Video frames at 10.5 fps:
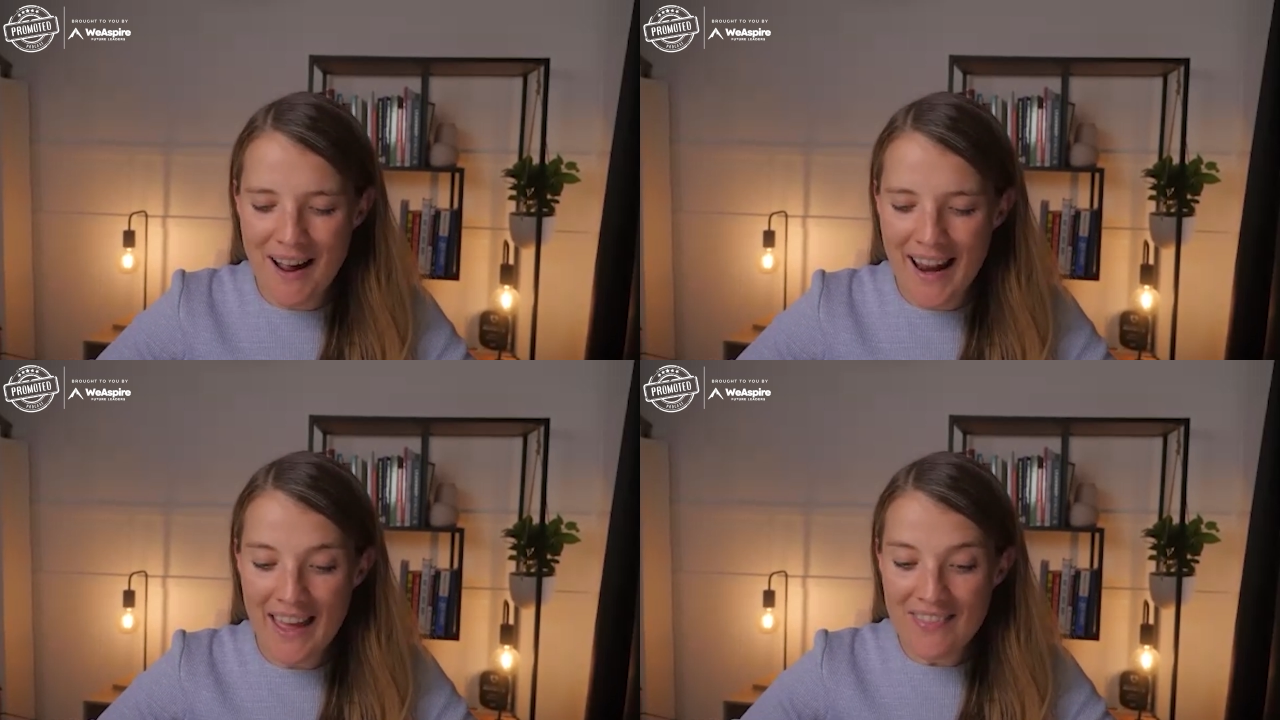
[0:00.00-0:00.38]

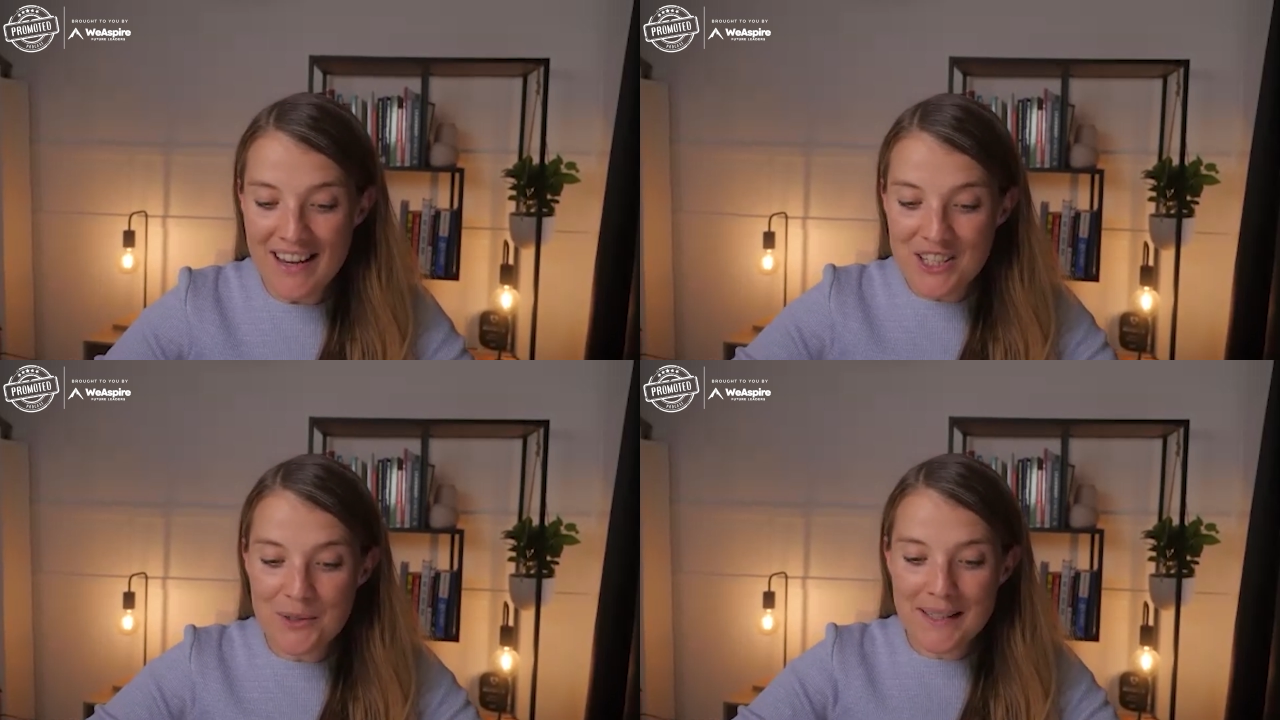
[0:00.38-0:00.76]
way and
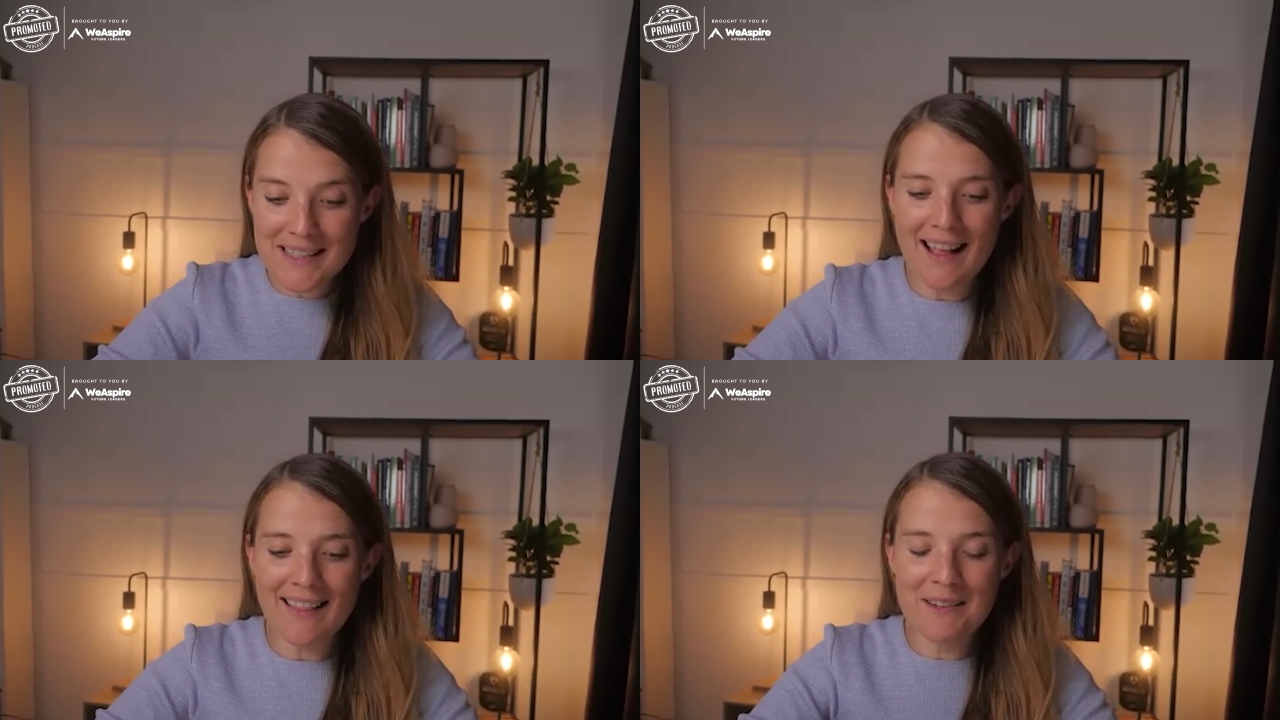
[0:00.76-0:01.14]
they do
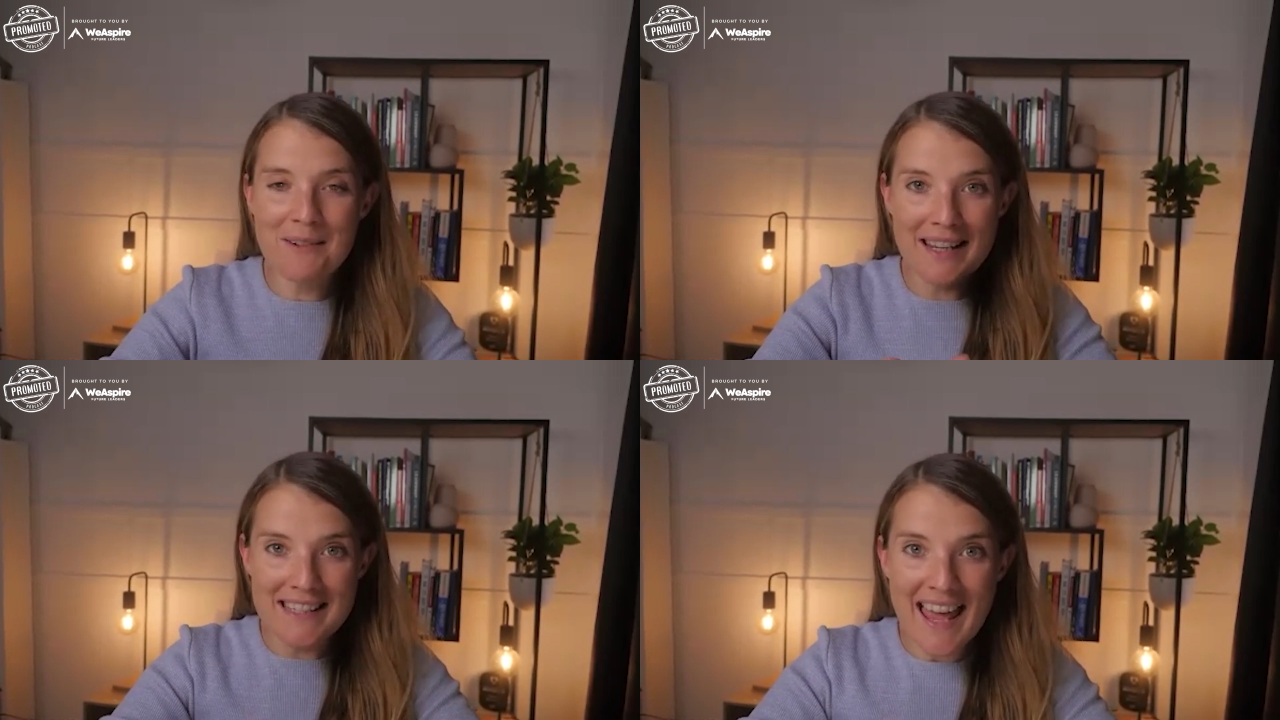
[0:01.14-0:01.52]
exactly
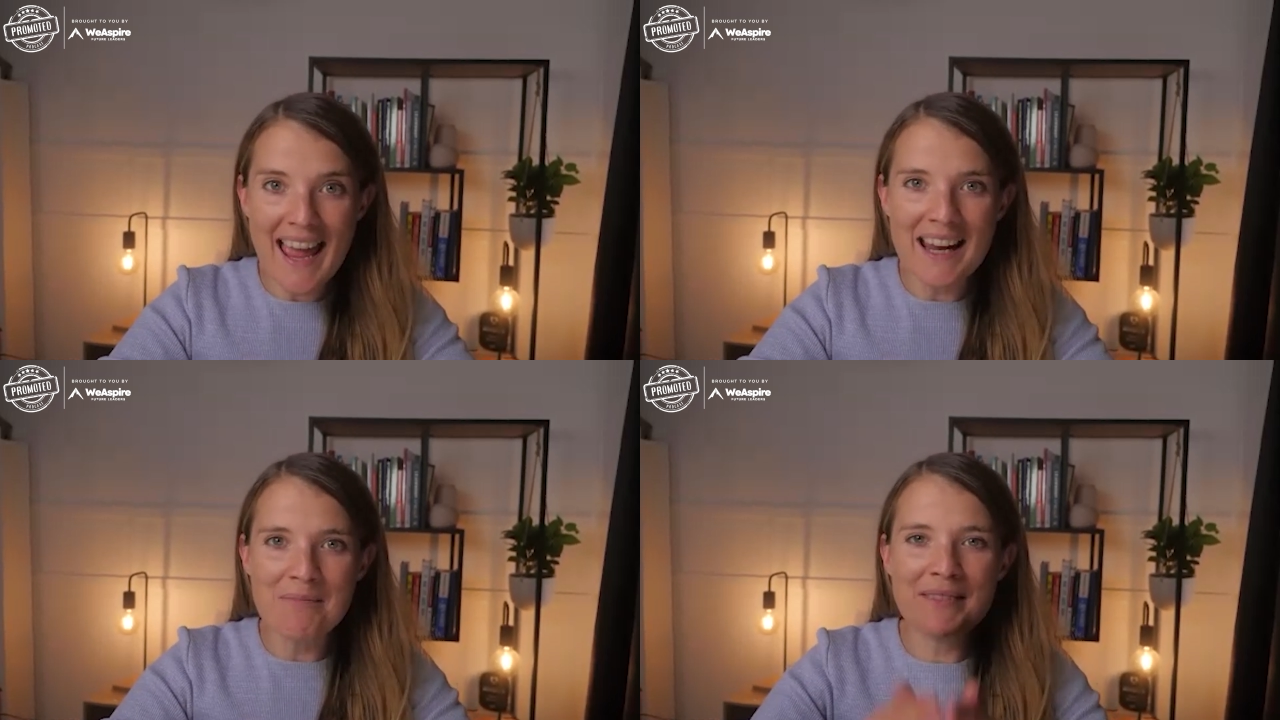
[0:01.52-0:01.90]
what I
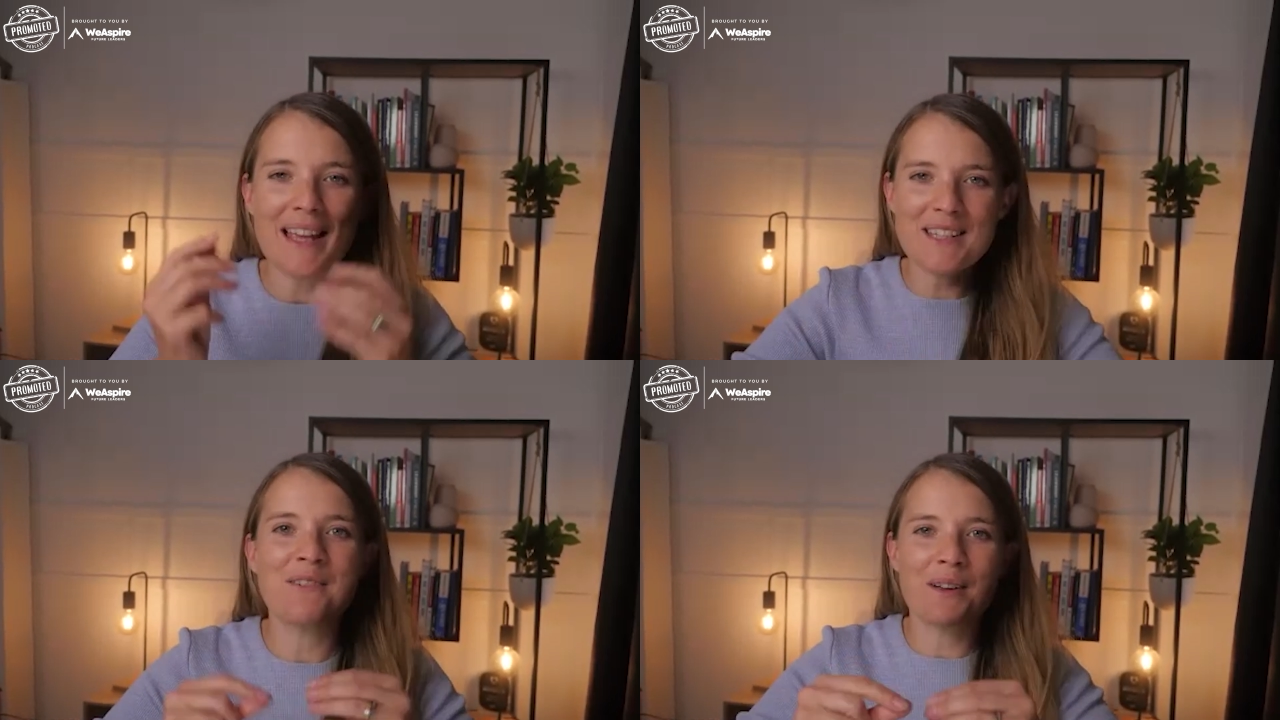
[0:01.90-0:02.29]
say, but
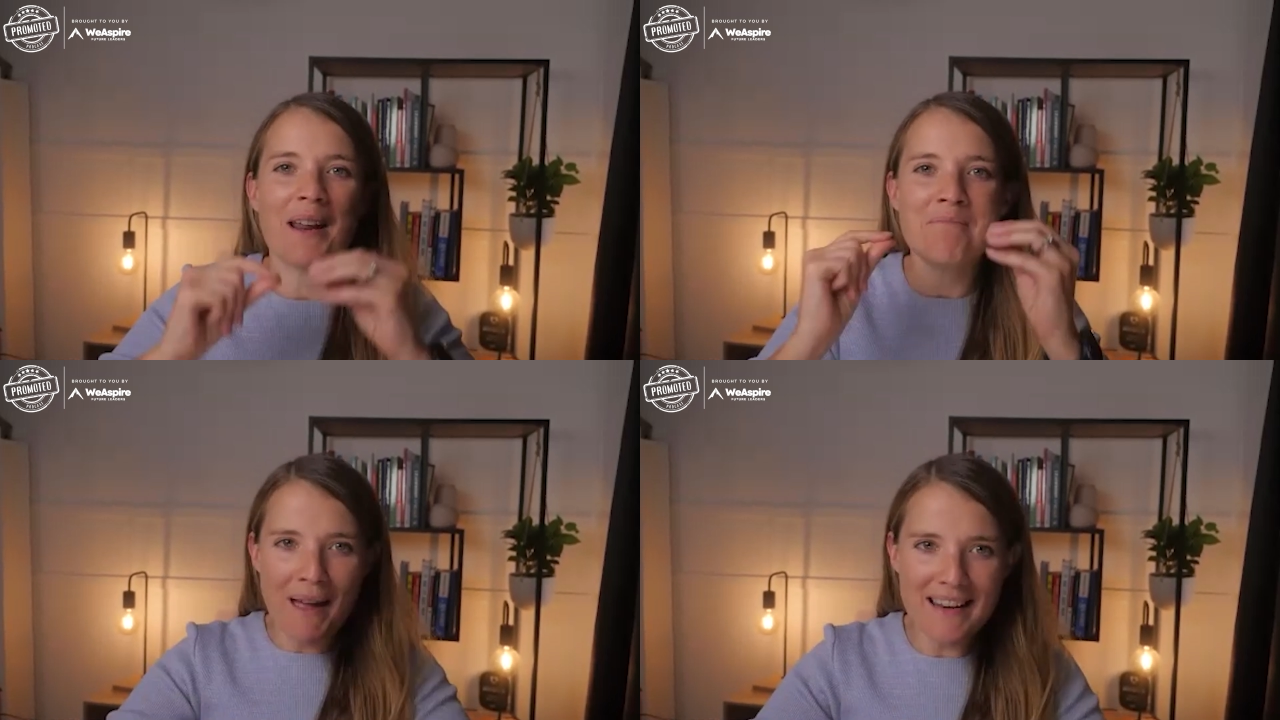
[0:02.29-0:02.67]
that's not what
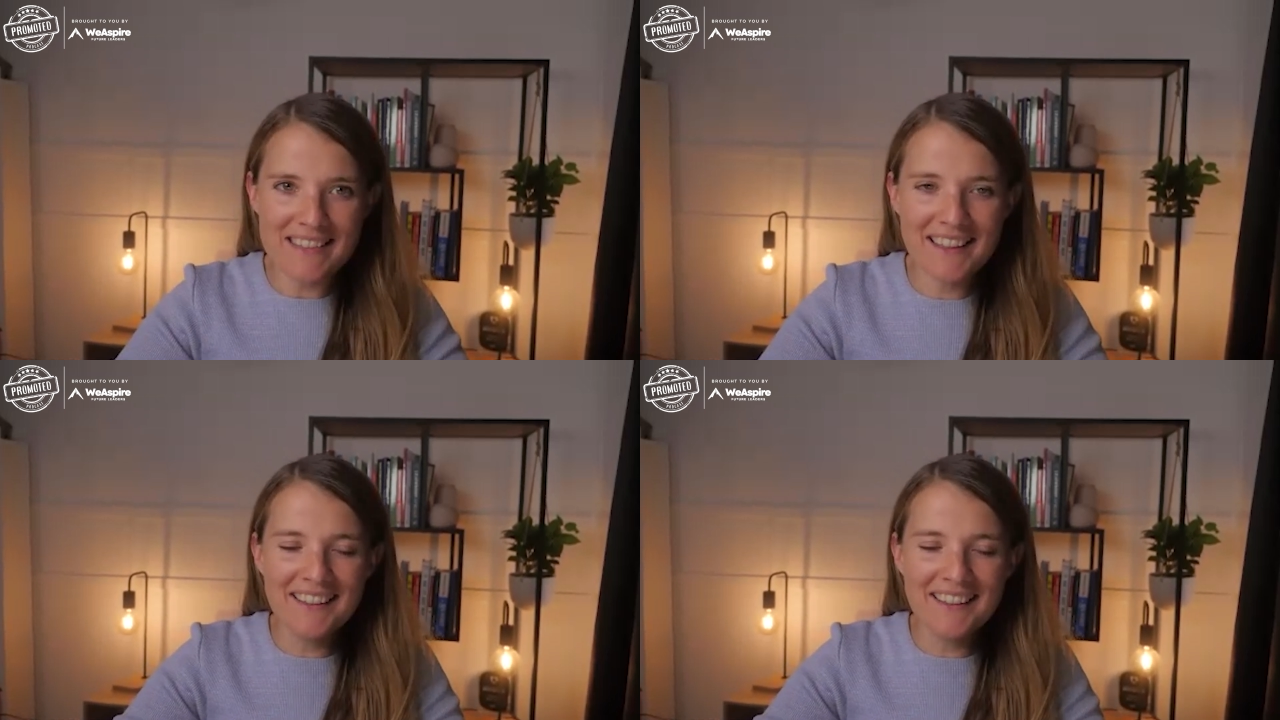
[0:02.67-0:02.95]
I meant.